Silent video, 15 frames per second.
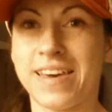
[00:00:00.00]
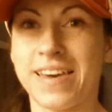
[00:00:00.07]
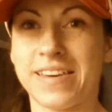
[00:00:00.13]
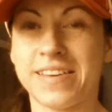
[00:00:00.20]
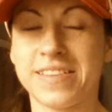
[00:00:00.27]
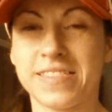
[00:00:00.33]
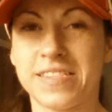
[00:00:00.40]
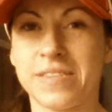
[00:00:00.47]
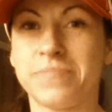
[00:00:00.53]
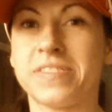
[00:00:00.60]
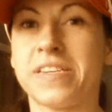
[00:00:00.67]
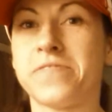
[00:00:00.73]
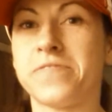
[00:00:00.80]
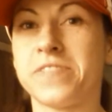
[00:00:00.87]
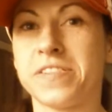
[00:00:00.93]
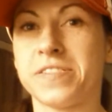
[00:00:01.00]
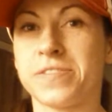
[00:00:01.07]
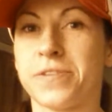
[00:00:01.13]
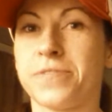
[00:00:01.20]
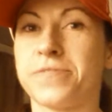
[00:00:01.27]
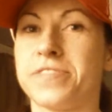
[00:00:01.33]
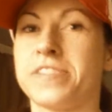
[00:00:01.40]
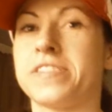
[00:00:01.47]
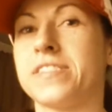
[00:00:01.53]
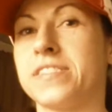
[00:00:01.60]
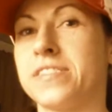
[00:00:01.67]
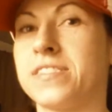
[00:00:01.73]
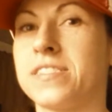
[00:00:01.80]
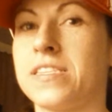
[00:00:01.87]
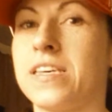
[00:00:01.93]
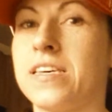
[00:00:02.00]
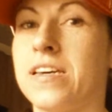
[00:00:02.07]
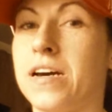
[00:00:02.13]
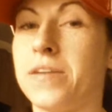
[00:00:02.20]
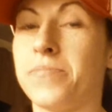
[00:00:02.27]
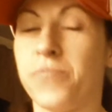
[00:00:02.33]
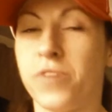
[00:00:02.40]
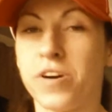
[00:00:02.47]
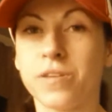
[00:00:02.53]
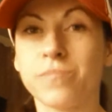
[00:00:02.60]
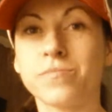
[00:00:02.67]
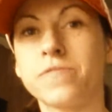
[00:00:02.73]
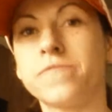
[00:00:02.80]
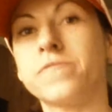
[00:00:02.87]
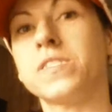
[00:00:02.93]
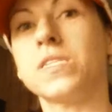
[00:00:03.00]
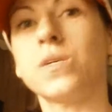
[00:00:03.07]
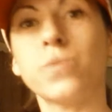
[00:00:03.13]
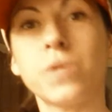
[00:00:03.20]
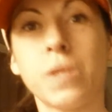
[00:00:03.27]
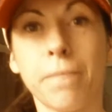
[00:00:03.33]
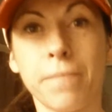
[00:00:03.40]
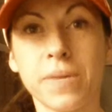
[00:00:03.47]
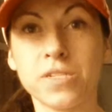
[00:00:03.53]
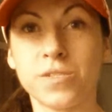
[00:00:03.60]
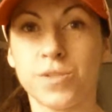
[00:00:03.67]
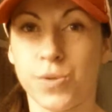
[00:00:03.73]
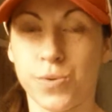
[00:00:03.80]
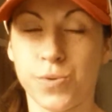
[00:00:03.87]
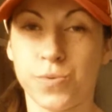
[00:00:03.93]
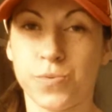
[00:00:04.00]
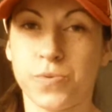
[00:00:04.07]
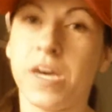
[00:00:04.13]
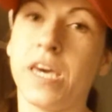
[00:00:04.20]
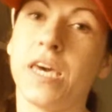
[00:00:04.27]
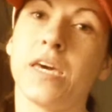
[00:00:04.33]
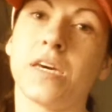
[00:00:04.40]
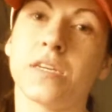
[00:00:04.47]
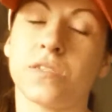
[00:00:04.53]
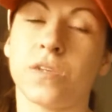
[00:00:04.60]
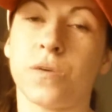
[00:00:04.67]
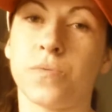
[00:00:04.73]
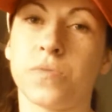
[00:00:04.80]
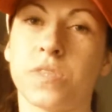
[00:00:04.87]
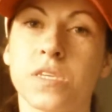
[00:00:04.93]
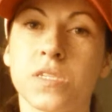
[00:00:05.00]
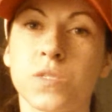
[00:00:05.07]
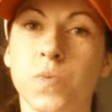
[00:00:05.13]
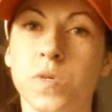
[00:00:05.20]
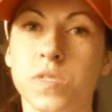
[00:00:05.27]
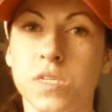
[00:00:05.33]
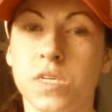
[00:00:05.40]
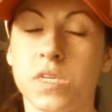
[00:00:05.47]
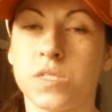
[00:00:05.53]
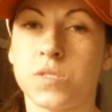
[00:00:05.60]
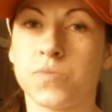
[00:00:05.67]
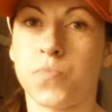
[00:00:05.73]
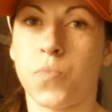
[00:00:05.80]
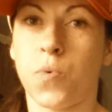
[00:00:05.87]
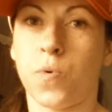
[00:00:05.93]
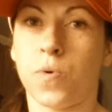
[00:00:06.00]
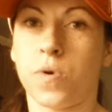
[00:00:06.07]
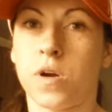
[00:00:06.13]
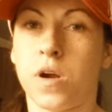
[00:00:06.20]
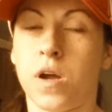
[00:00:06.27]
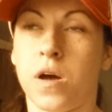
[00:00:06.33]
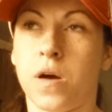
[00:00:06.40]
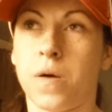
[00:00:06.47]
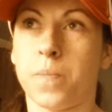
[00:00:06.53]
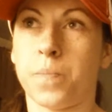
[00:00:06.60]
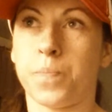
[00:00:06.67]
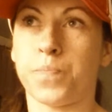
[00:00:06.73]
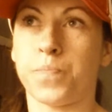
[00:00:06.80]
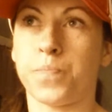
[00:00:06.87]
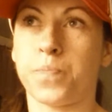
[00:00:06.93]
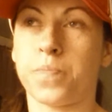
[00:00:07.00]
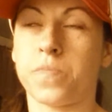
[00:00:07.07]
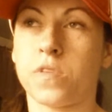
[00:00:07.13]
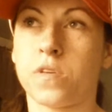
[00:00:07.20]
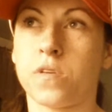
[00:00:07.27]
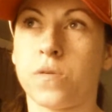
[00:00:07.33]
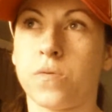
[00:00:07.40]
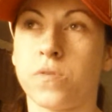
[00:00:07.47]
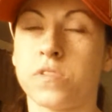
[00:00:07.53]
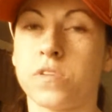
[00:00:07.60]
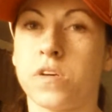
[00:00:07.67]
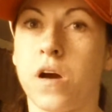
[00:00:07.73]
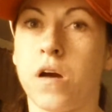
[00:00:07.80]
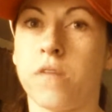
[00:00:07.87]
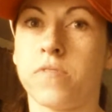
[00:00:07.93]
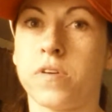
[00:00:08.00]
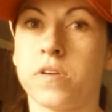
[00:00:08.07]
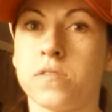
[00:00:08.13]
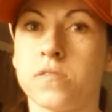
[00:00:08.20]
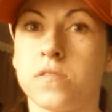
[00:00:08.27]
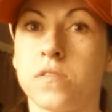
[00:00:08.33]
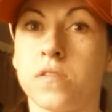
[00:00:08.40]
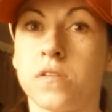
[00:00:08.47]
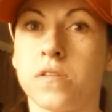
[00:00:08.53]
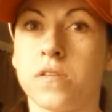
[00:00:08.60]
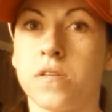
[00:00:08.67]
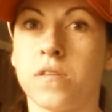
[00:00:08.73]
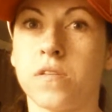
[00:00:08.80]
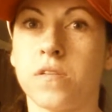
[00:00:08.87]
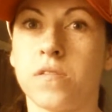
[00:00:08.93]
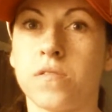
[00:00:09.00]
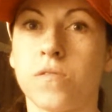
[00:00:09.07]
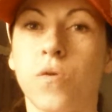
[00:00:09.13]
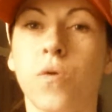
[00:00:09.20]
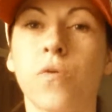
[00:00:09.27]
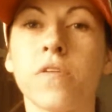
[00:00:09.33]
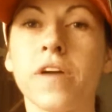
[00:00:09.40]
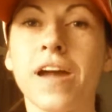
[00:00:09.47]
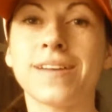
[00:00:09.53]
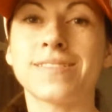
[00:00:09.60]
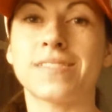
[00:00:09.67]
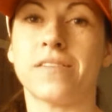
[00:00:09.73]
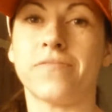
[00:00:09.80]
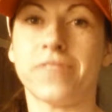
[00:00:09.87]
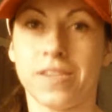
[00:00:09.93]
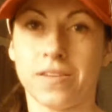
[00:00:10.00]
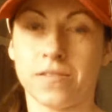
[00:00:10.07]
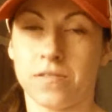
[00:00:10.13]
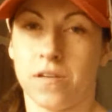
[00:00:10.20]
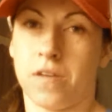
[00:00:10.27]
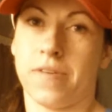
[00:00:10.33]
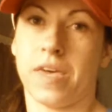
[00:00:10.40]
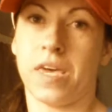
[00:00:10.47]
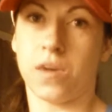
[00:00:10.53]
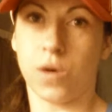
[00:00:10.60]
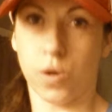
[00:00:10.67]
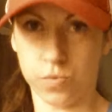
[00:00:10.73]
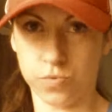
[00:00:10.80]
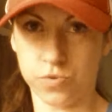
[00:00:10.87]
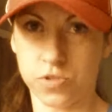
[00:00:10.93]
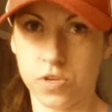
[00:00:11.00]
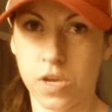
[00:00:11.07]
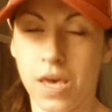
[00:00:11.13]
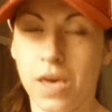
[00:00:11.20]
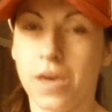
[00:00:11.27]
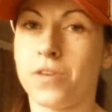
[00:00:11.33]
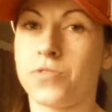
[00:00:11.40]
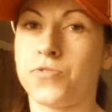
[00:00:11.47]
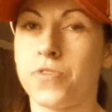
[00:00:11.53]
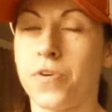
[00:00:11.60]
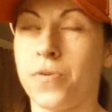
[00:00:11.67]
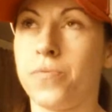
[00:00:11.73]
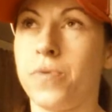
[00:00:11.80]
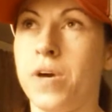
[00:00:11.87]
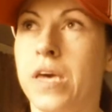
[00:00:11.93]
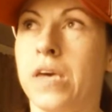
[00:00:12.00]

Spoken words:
Hey Team Ted Fitness Coaches, welcome to video number 2. So this one is more going to cover the core activities of a coach. So